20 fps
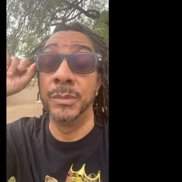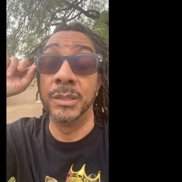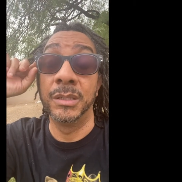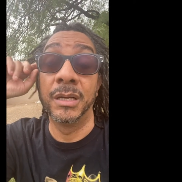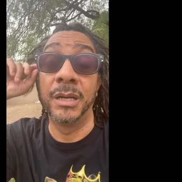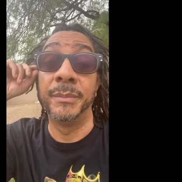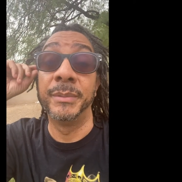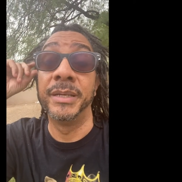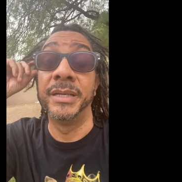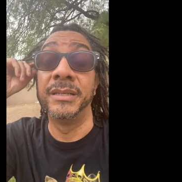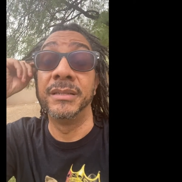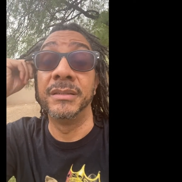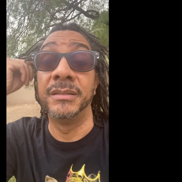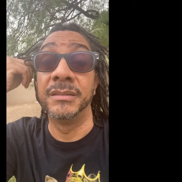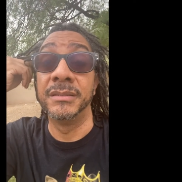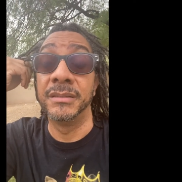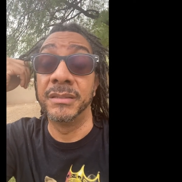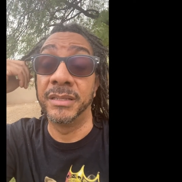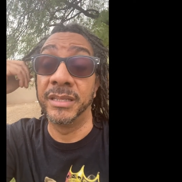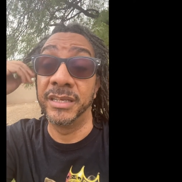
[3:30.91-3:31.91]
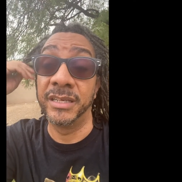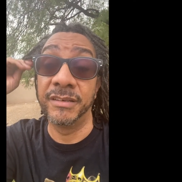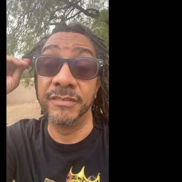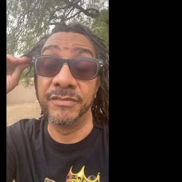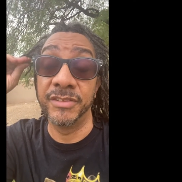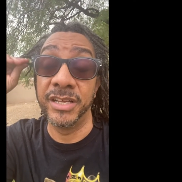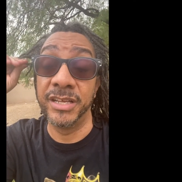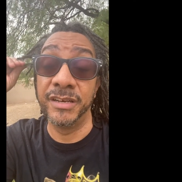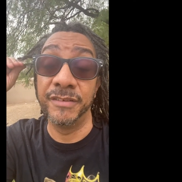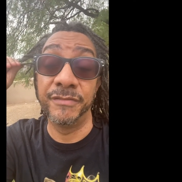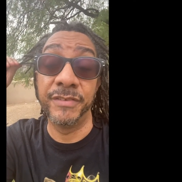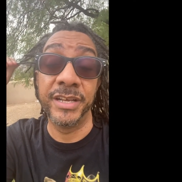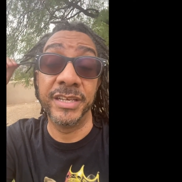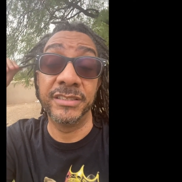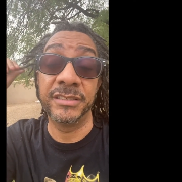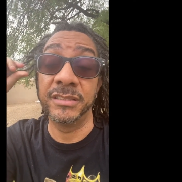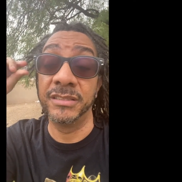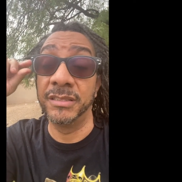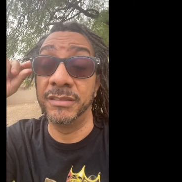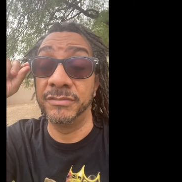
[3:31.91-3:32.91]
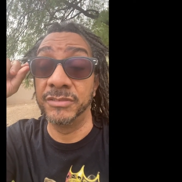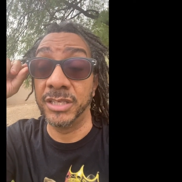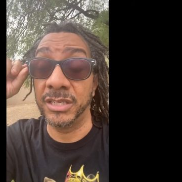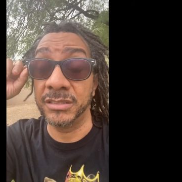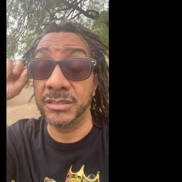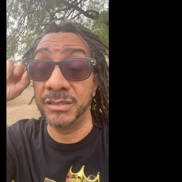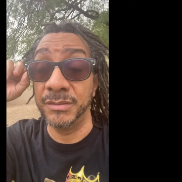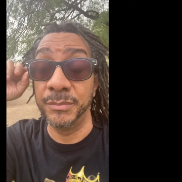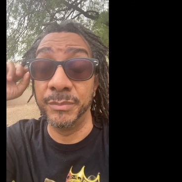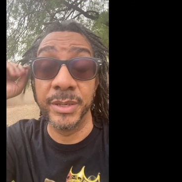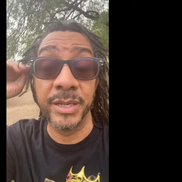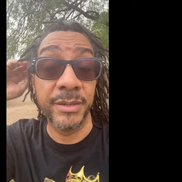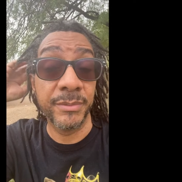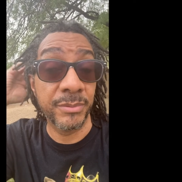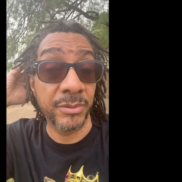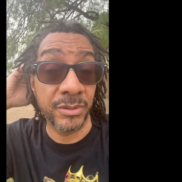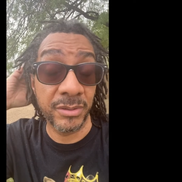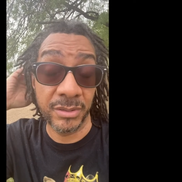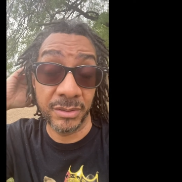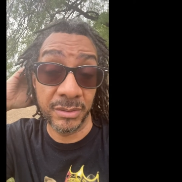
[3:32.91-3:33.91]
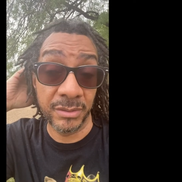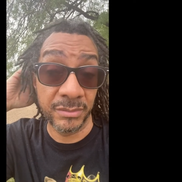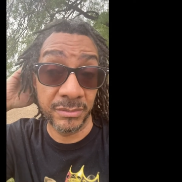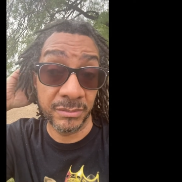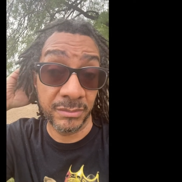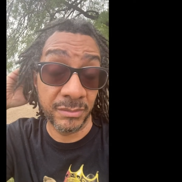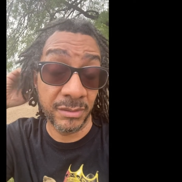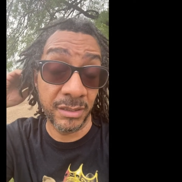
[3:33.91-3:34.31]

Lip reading: I mean, think of the innovation of Justin Bieber